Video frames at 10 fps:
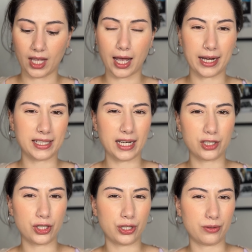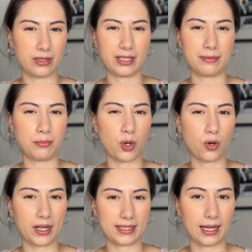I tend to use this
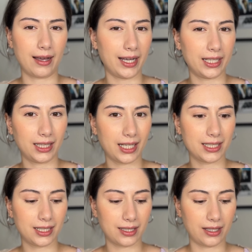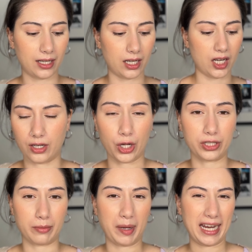more as a highlighter than an
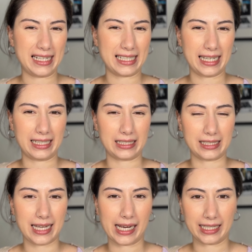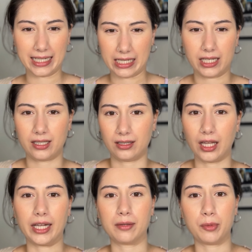underpainting technique
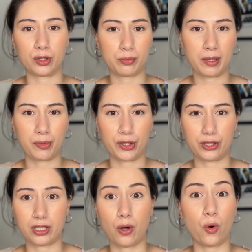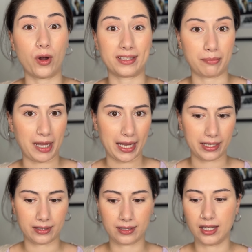like most people use it, or as a
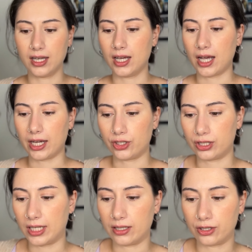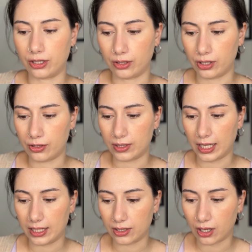base. I just tend to use it
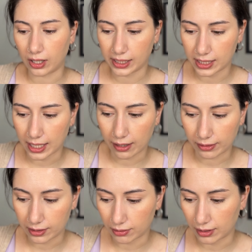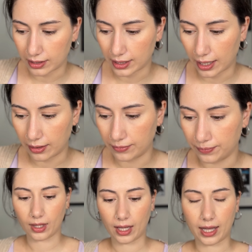in targeted areas on the skin.
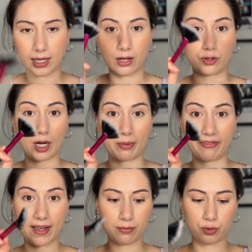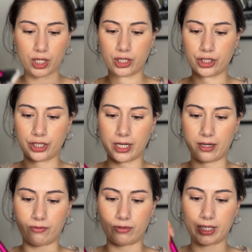And I'll grab a fan brush
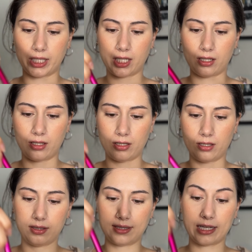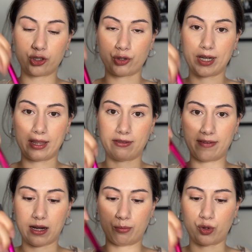and really saturate the
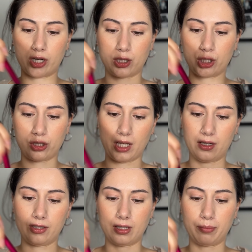fan brush into the